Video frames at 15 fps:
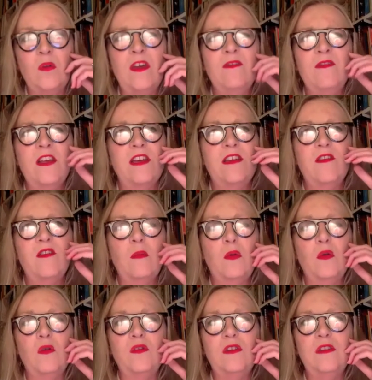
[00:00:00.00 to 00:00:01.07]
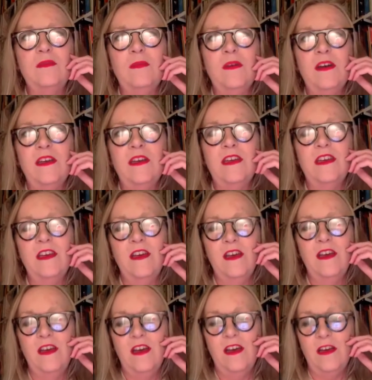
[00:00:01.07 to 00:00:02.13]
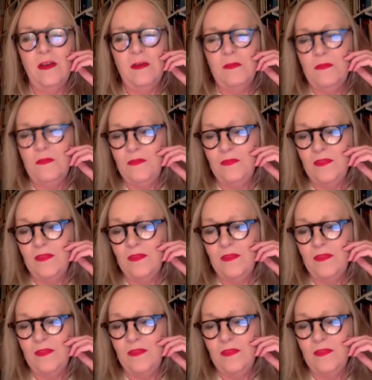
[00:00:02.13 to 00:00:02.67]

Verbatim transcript: They've like supported my um,